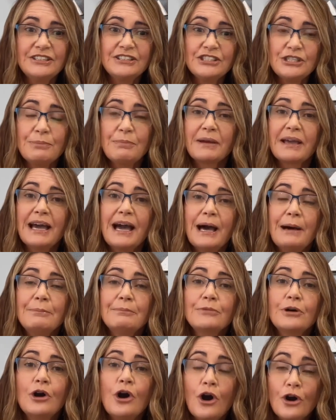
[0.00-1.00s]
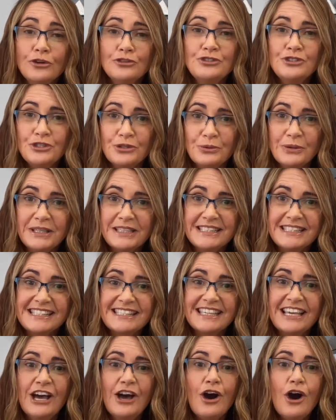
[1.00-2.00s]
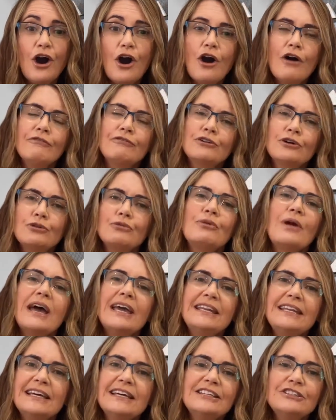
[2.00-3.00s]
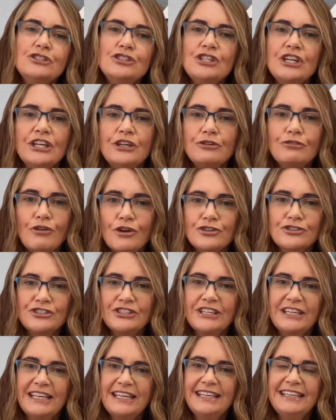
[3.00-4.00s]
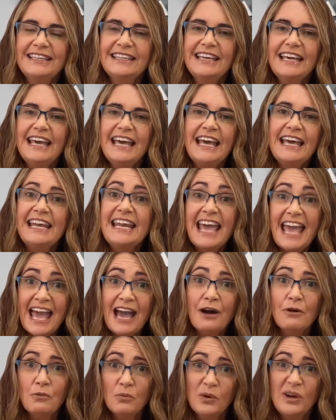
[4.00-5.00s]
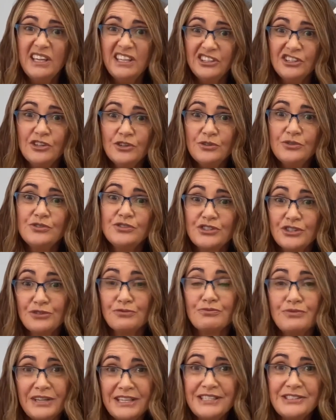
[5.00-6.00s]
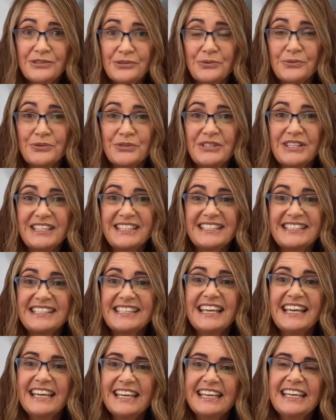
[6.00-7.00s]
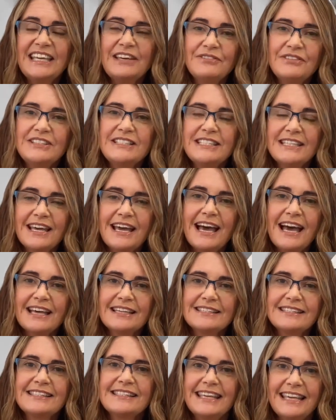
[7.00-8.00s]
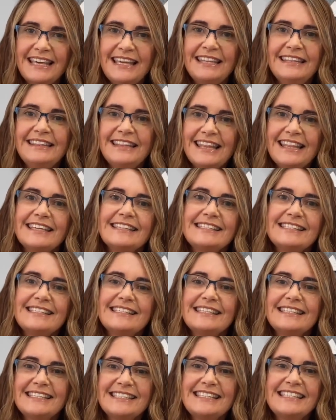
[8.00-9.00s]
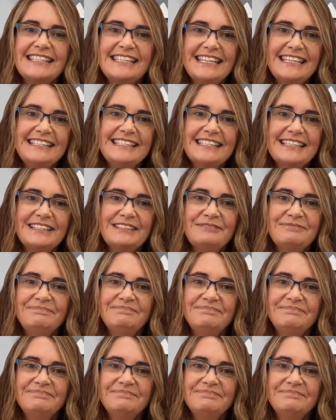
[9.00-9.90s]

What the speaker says: to become conduits of greater generosity and how we use the resources given to us in this season.